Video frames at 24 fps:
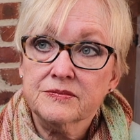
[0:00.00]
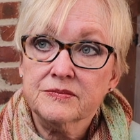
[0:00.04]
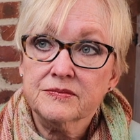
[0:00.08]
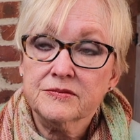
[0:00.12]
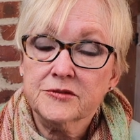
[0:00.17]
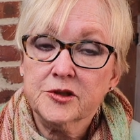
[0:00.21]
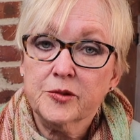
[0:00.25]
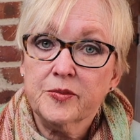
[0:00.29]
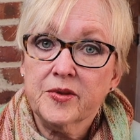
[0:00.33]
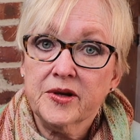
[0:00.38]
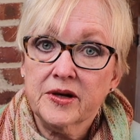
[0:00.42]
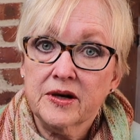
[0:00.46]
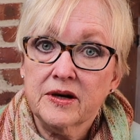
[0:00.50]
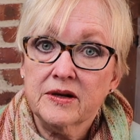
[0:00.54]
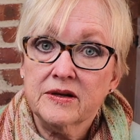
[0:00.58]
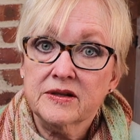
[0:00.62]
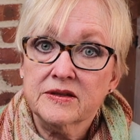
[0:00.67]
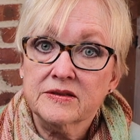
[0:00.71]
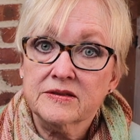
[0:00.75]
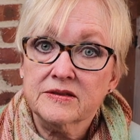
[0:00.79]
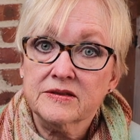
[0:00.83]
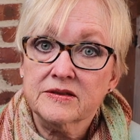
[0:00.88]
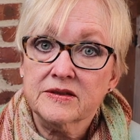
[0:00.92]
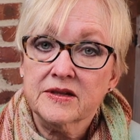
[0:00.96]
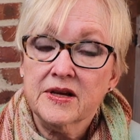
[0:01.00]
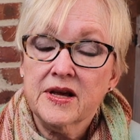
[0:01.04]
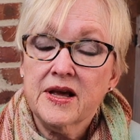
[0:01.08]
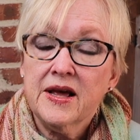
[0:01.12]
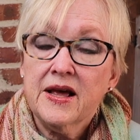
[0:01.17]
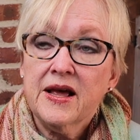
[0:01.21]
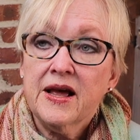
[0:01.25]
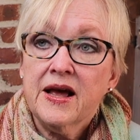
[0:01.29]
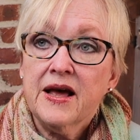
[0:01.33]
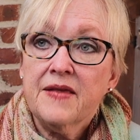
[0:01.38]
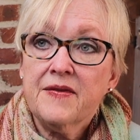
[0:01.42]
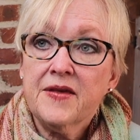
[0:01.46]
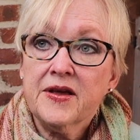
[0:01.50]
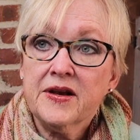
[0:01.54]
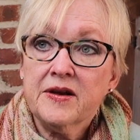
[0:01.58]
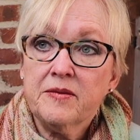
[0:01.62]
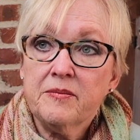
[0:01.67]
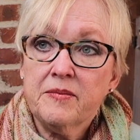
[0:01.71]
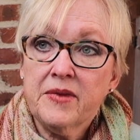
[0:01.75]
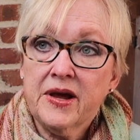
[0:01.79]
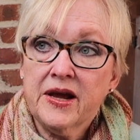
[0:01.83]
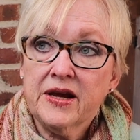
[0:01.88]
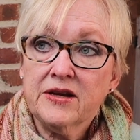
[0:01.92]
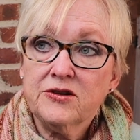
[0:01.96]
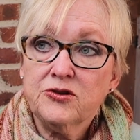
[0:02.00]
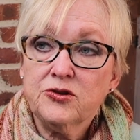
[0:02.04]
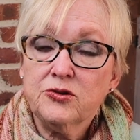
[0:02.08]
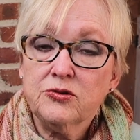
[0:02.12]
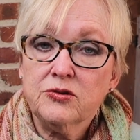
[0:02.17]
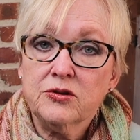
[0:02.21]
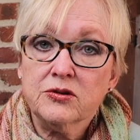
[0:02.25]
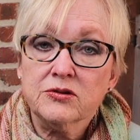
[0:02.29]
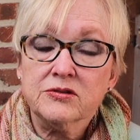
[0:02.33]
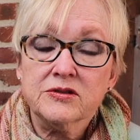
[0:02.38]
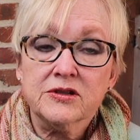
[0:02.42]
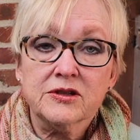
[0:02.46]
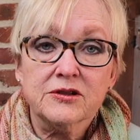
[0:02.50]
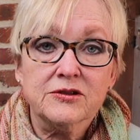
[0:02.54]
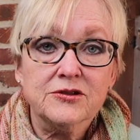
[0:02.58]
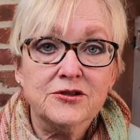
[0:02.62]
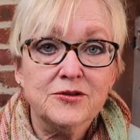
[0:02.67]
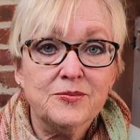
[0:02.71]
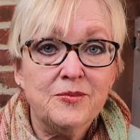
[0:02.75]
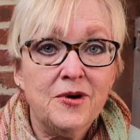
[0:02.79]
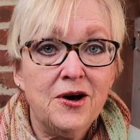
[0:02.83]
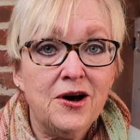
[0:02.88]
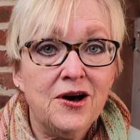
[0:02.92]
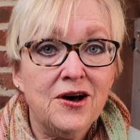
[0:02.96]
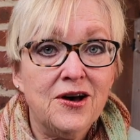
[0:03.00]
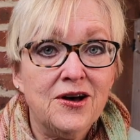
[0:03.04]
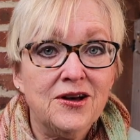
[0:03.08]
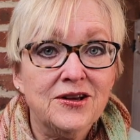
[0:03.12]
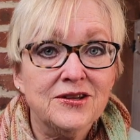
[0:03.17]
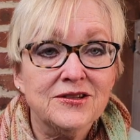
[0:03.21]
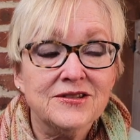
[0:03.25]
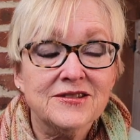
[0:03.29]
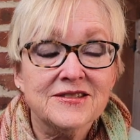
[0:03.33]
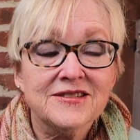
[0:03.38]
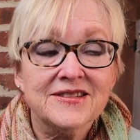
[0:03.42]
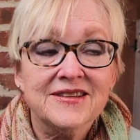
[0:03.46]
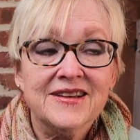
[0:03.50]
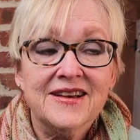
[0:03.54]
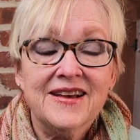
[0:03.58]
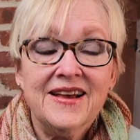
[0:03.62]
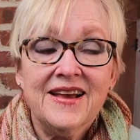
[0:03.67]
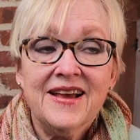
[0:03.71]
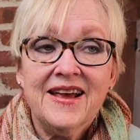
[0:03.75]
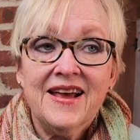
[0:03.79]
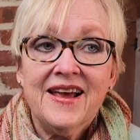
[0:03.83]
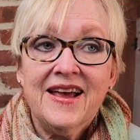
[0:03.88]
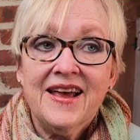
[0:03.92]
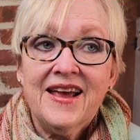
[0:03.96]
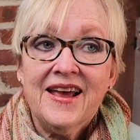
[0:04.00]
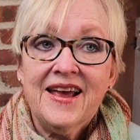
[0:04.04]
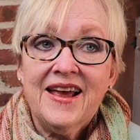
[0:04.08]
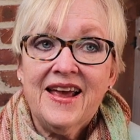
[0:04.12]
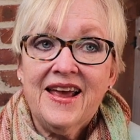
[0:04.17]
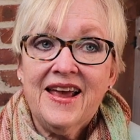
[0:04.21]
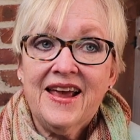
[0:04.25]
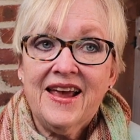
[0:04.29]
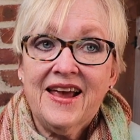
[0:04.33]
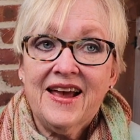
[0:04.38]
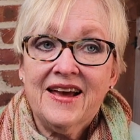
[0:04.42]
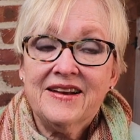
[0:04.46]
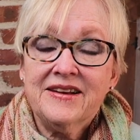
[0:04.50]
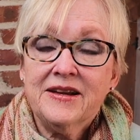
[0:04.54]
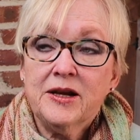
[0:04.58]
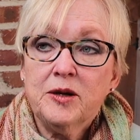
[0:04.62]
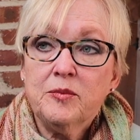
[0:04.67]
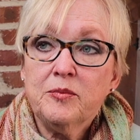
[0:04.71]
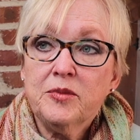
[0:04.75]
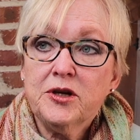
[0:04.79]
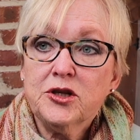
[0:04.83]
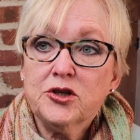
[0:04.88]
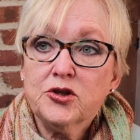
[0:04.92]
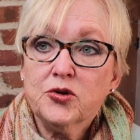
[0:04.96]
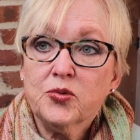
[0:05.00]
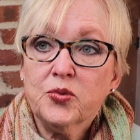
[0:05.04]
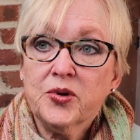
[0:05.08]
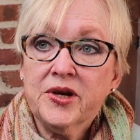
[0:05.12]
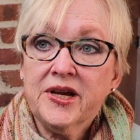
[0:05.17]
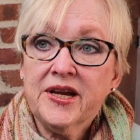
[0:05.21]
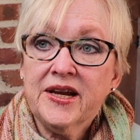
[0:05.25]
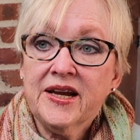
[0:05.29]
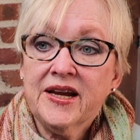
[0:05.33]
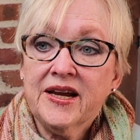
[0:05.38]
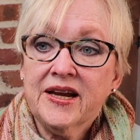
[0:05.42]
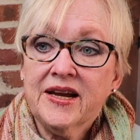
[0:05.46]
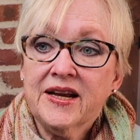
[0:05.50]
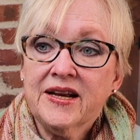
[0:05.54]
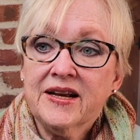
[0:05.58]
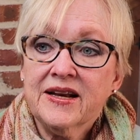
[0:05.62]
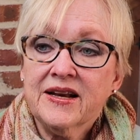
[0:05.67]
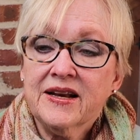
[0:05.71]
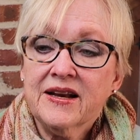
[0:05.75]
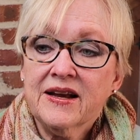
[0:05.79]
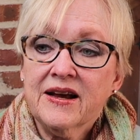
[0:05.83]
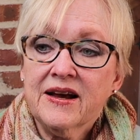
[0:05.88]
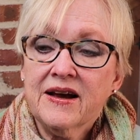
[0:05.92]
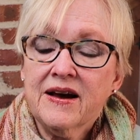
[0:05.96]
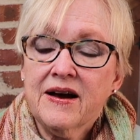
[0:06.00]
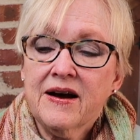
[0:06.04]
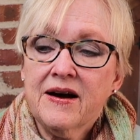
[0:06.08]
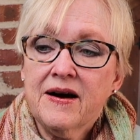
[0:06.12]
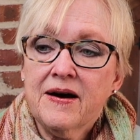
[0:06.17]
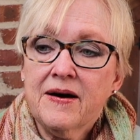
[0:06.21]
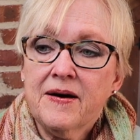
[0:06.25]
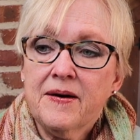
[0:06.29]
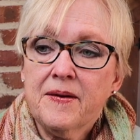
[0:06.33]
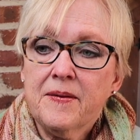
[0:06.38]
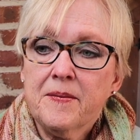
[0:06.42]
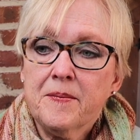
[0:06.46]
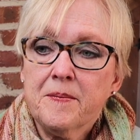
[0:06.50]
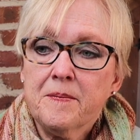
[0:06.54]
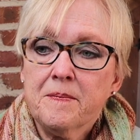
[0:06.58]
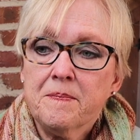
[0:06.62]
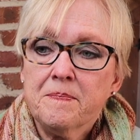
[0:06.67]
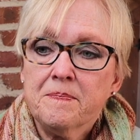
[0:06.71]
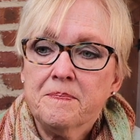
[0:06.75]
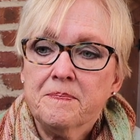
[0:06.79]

to be honest. And then in May, do those little smalls. And in between, I'd